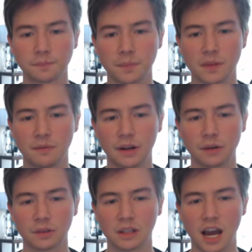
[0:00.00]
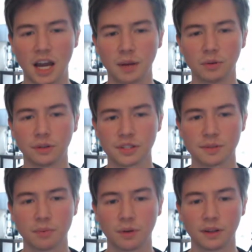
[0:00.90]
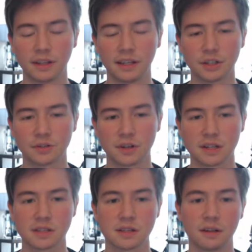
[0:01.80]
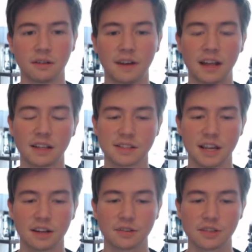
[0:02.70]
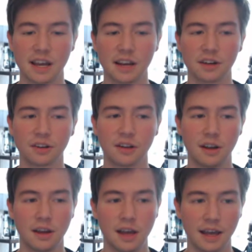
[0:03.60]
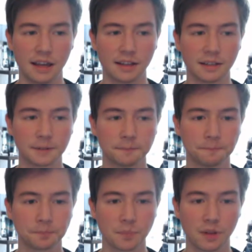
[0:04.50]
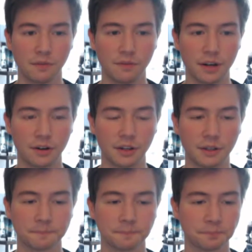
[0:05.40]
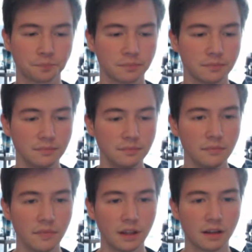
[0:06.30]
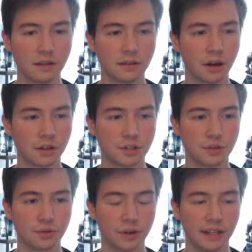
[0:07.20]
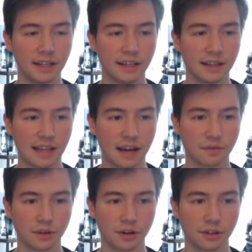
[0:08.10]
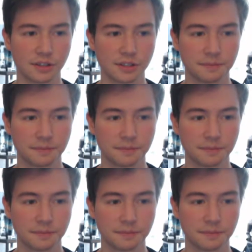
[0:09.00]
very reliable in supporting the interests of Alexander's heir and very not too greedy in that regards.